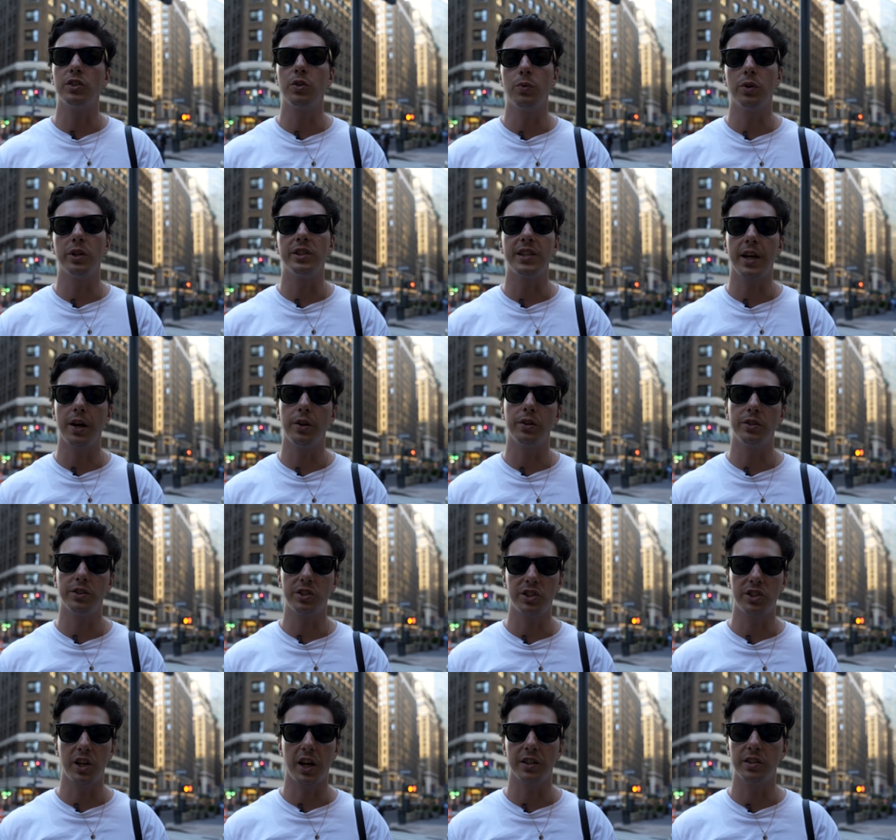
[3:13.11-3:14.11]
towards how
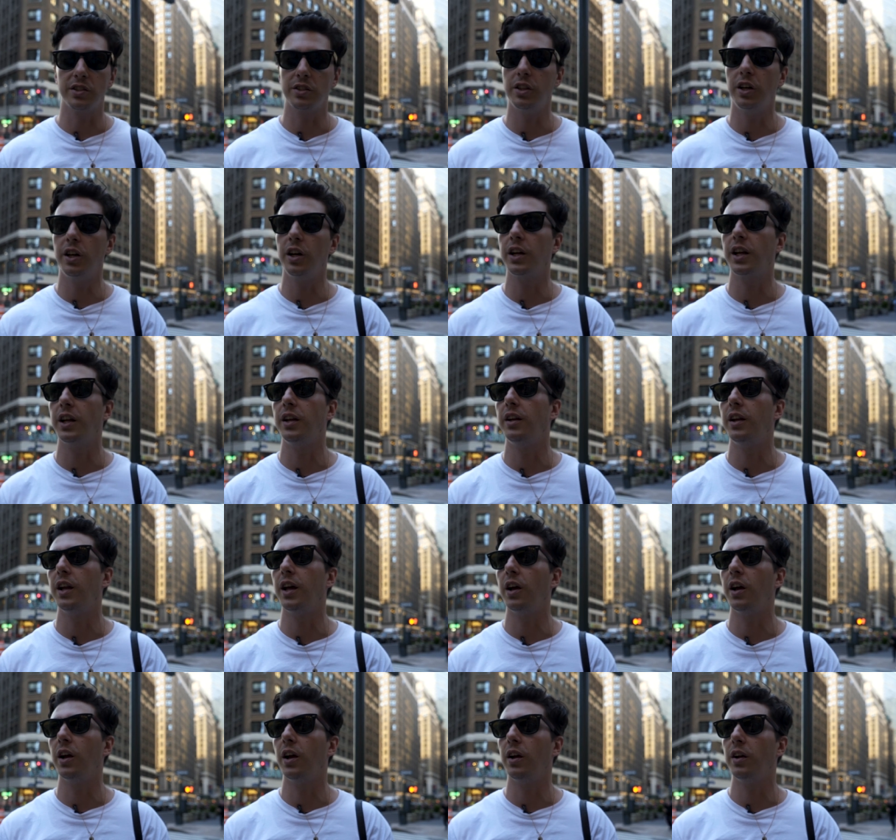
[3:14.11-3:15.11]
those shots look and
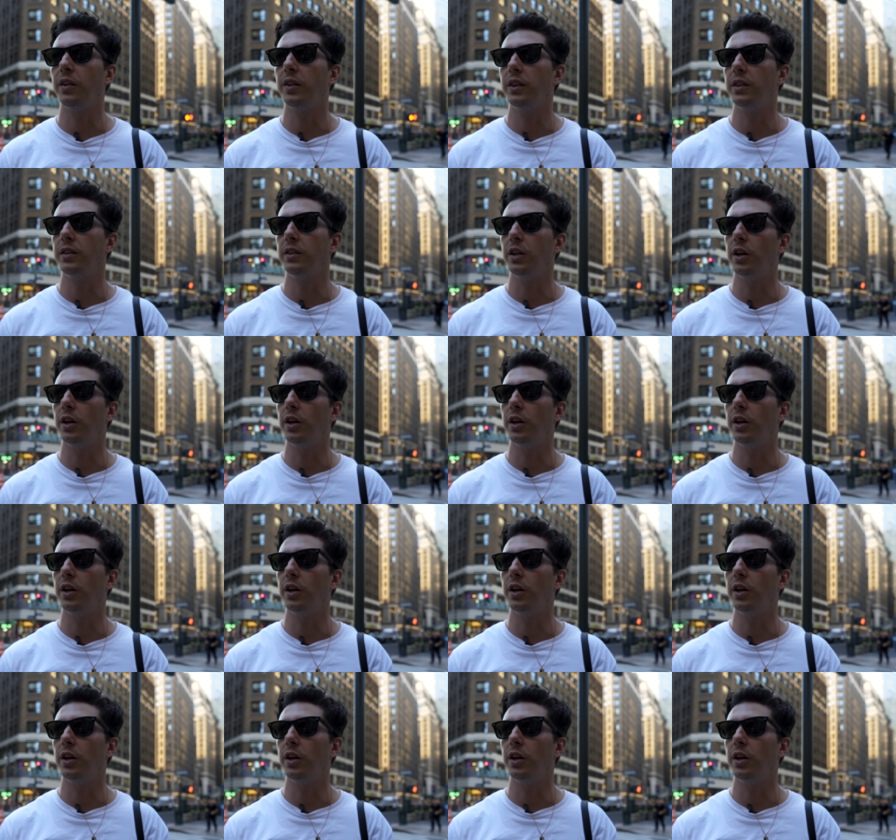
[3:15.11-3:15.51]
uh,